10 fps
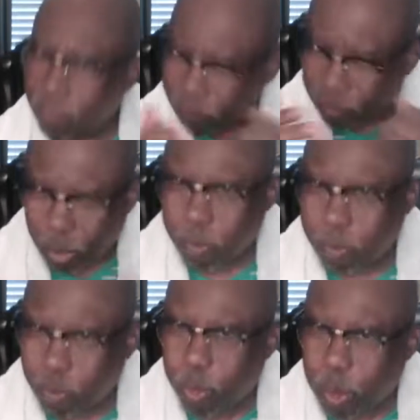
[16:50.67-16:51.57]
to,
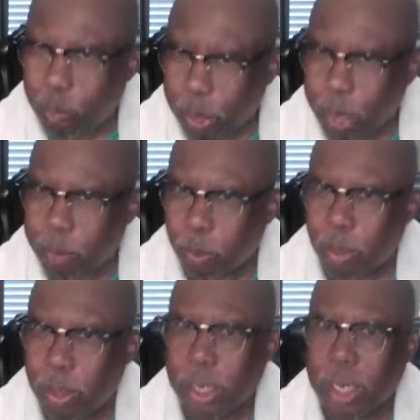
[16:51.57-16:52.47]
to
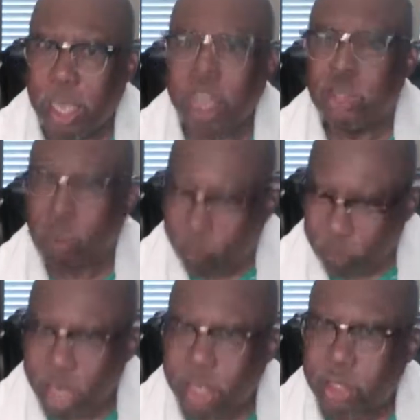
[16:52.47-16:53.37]
people. It's a
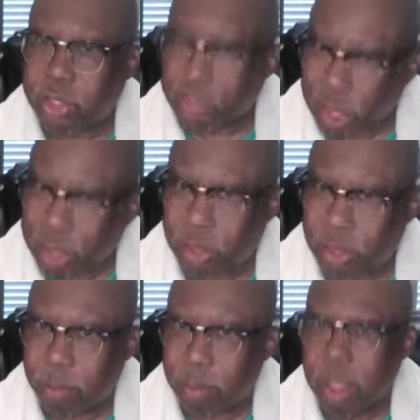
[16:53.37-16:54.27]
fixed
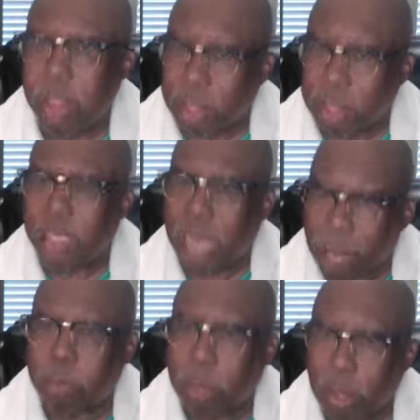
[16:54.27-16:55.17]
system. This
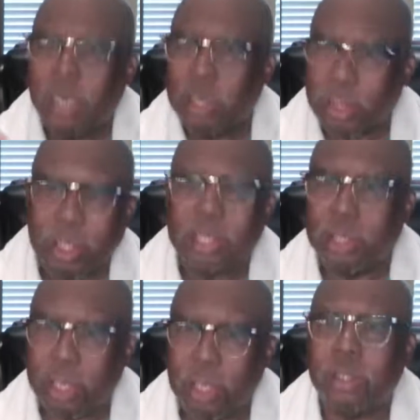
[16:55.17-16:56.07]
capitalistic
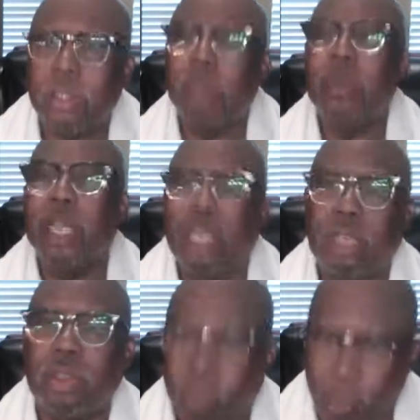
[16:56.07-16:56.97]
system
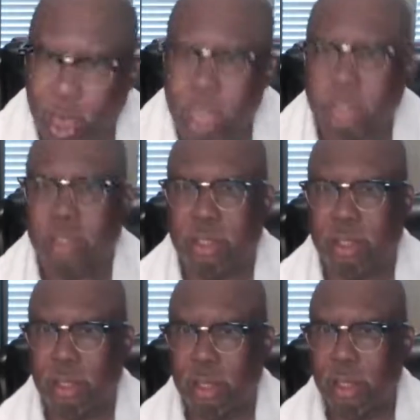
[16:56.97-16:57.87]
is
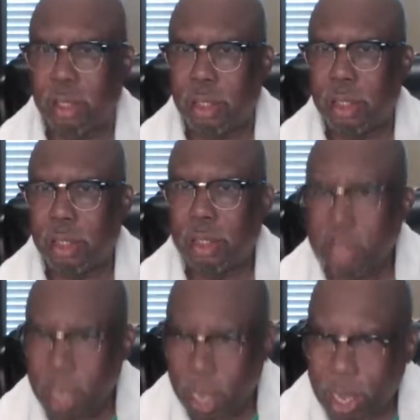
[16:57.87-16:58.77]
fixed.
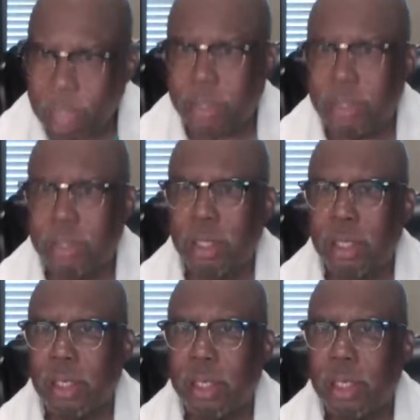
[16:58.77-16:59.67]
Yes,
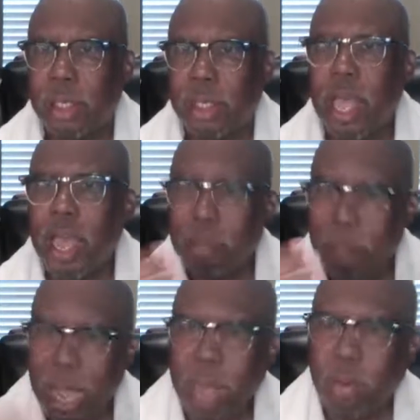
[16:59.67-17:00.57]
they
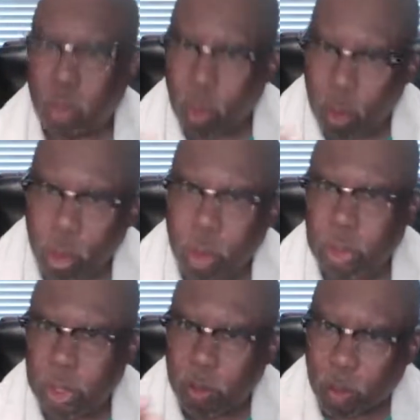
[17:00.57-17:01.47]
make rules
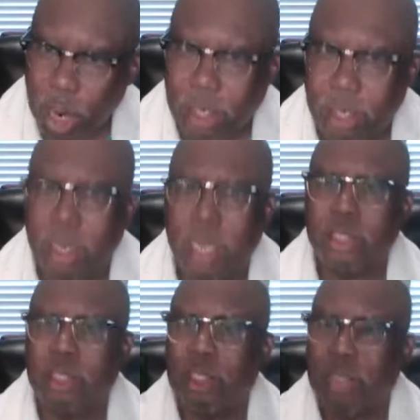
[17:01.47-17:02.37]
and
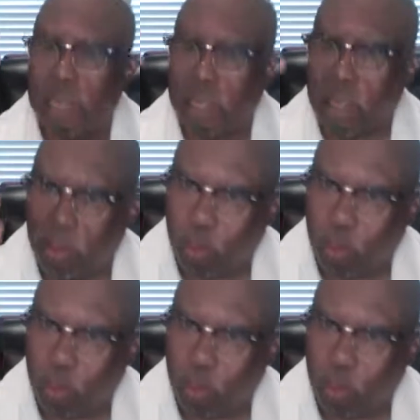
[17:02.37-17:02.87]
regulation that the